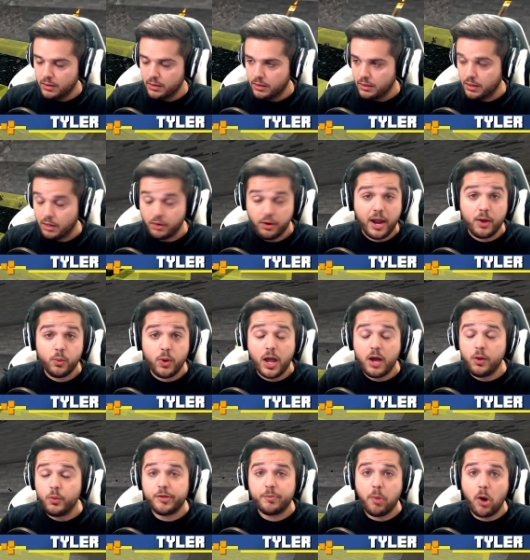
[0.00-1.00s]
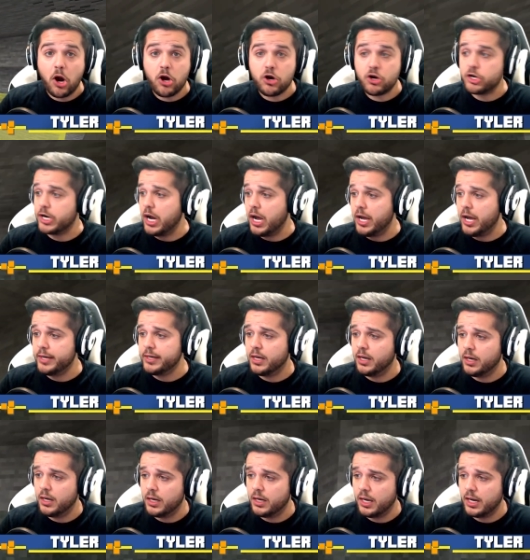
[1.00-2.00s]
All right, well, with Parker gone,
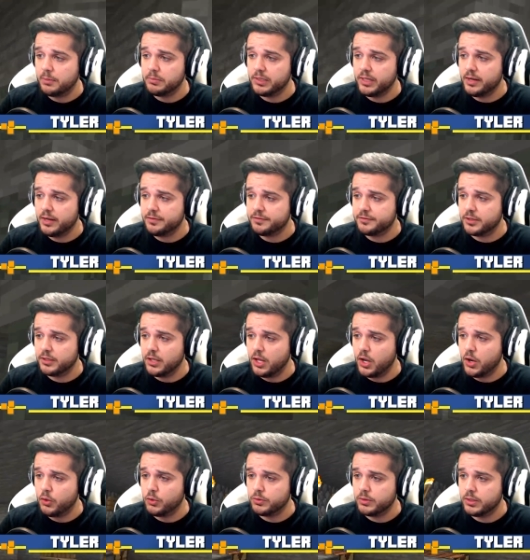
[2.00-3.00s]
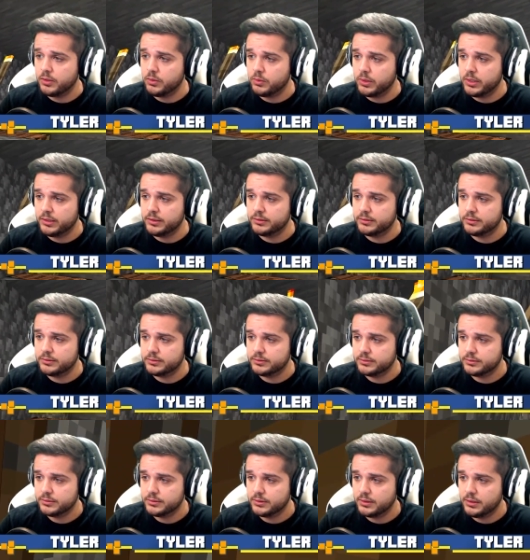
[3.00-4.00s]
I'm left alone. Well,
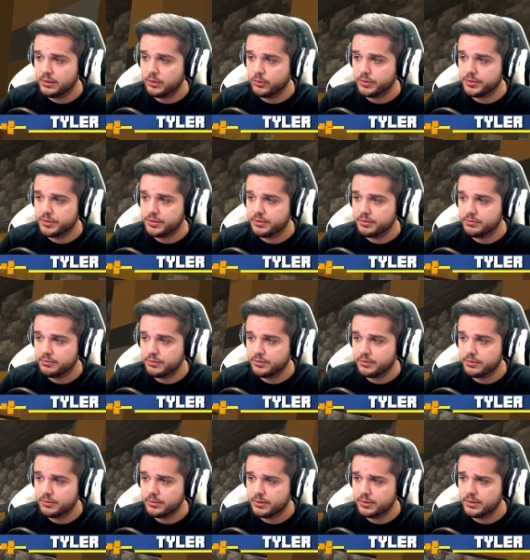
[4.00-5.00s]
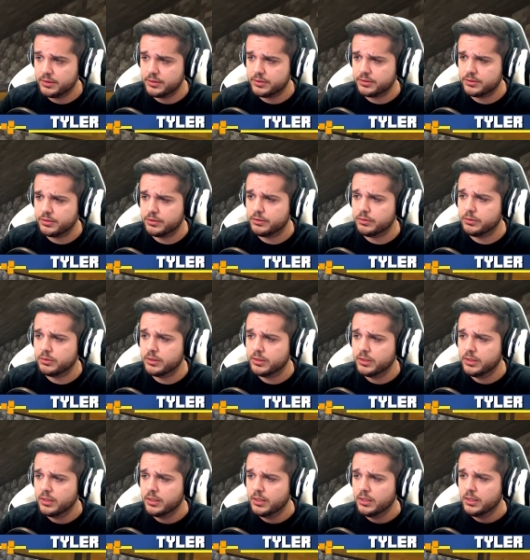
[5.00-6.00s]
along with these two.
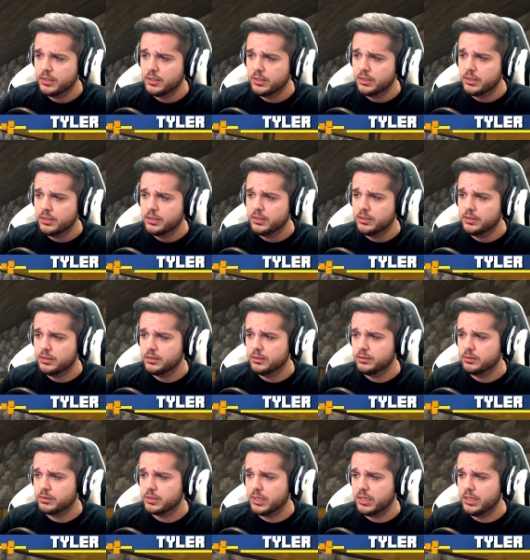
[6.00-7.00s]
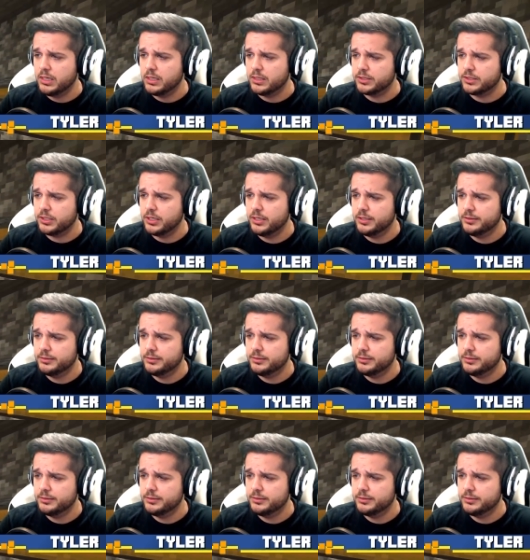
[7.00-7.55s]
Oh, gosh.